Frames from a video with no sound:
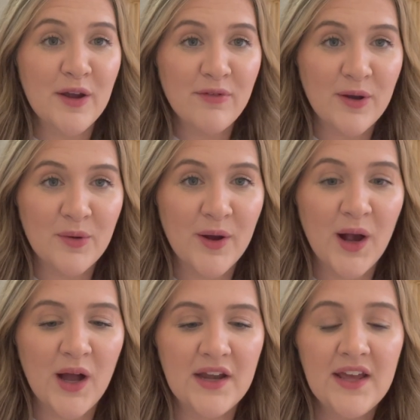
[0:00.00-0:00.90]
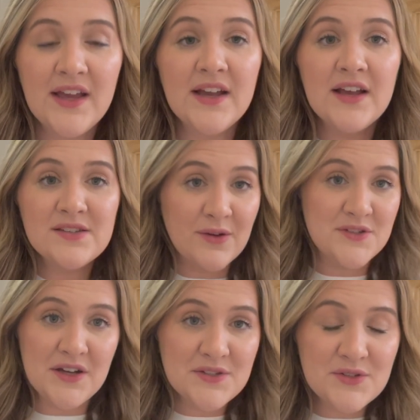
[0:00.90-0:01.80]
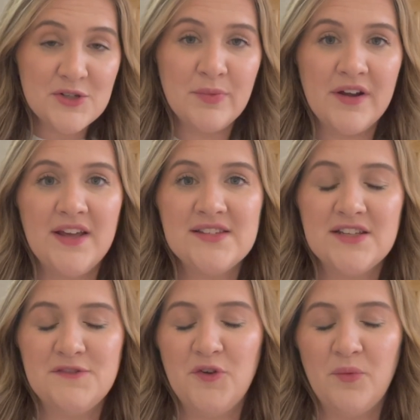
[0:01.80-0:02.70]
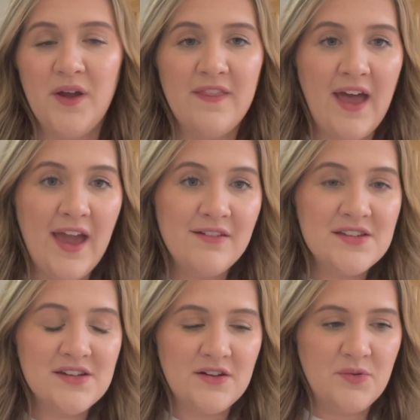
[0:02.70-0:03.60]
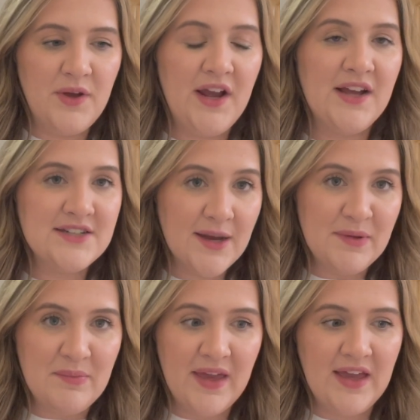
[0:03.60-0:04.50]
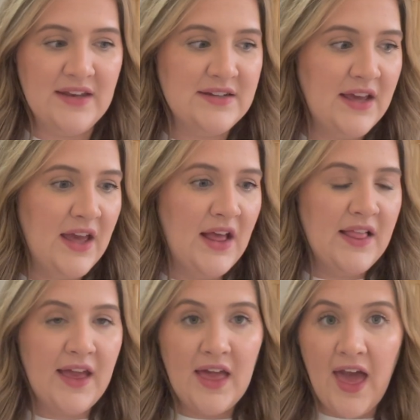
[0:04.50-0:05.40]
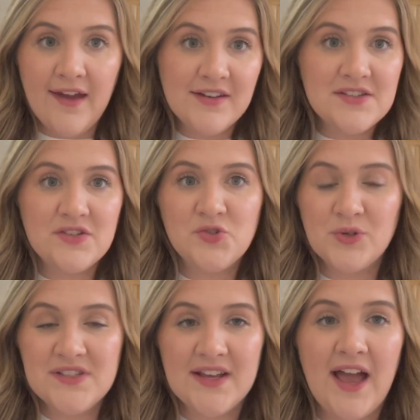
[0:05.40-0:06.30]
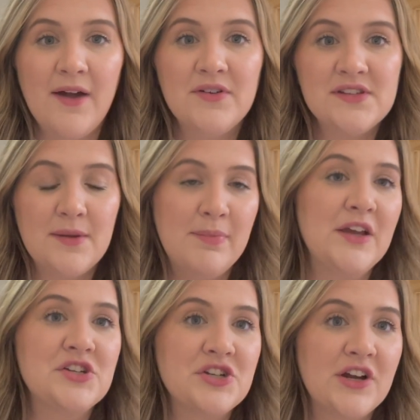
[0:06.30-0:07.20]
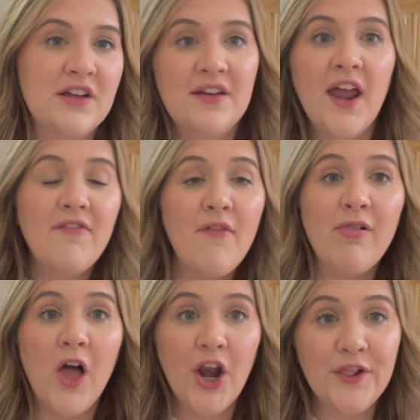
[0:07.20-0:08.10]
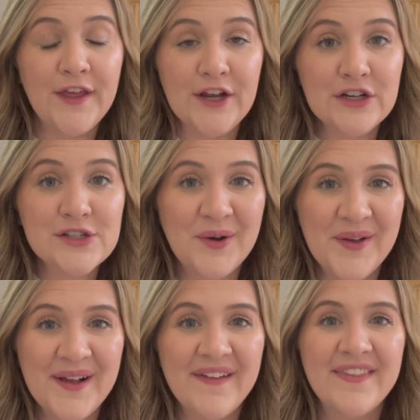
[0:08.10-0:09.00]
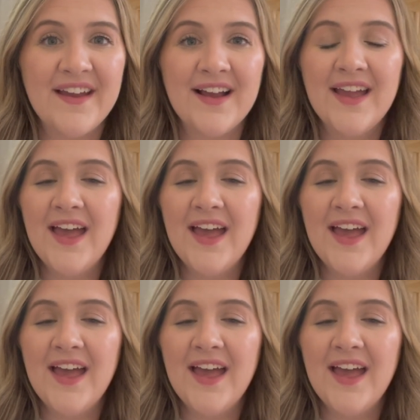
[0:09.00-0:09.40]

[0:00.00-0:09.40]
of underwear on. So it was also super nice because if you're wearing the high-waisted underwear, a tummy band, like high-waisted shorts like I was, and a big shirt, you kind of have a lot of layers going on there.